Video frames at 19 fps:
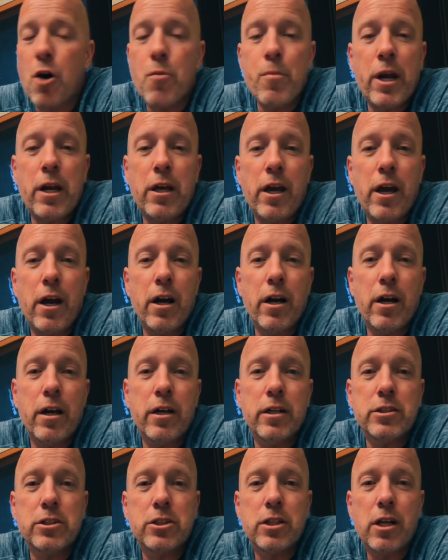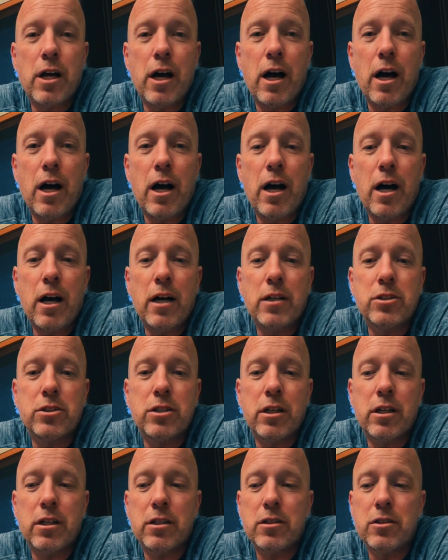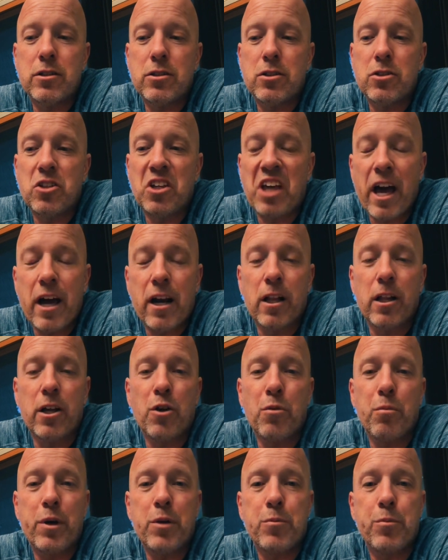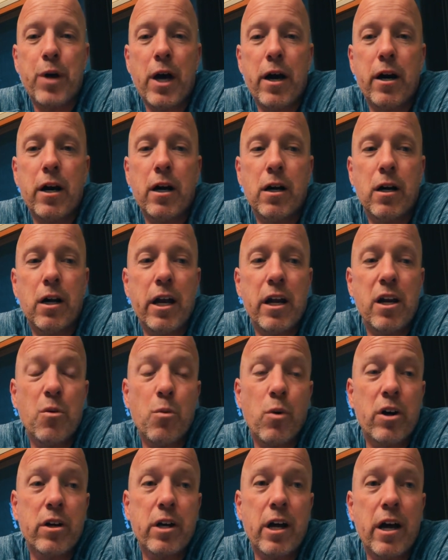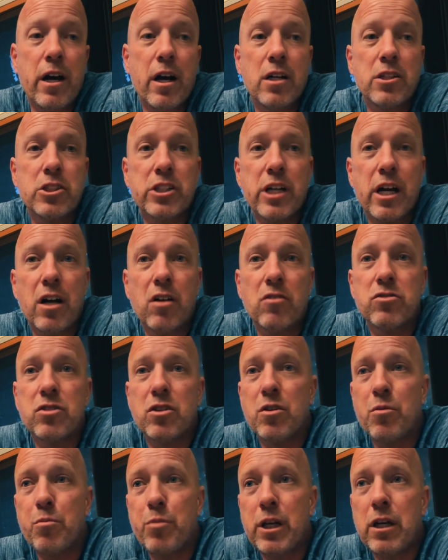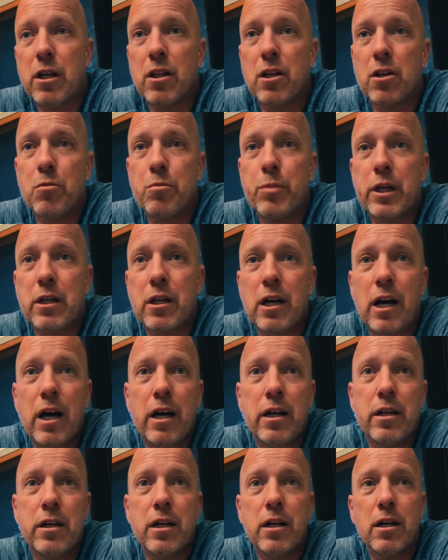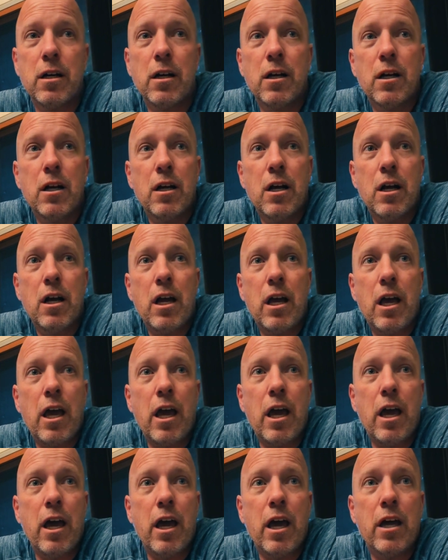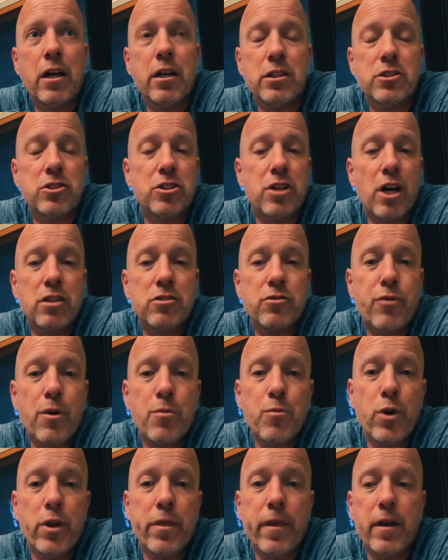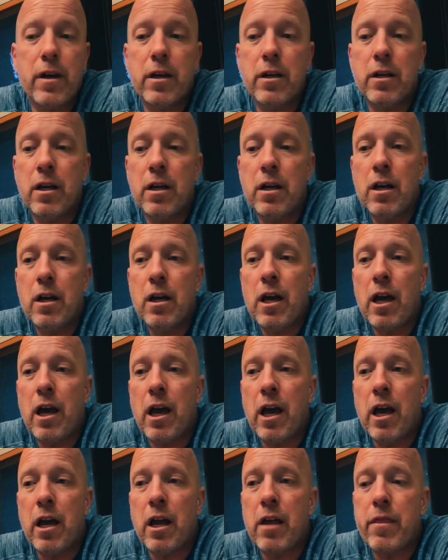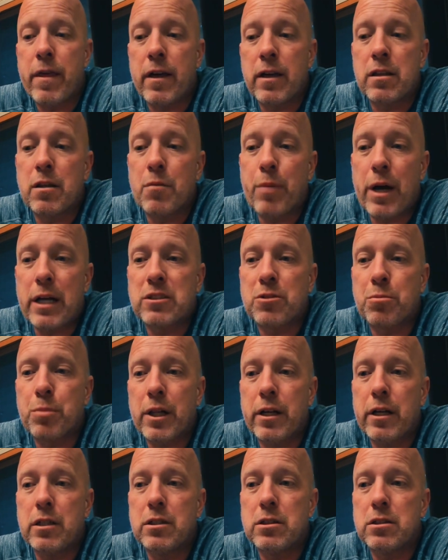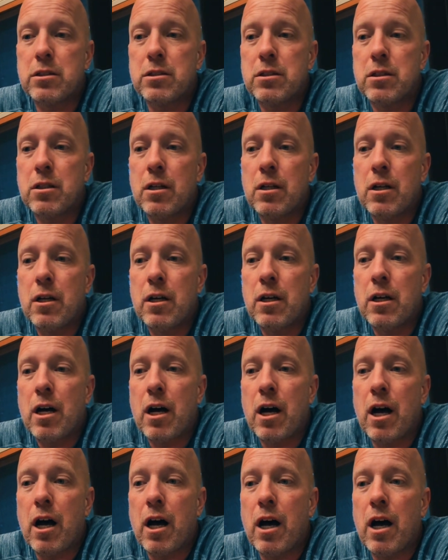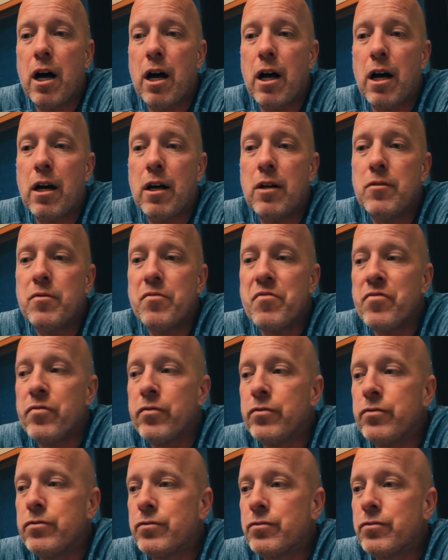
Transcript: There's so many areas uh, to get a little bit better and to work on ourselves and to be a little bit kinder. And it starts from within. And I think the best place uh,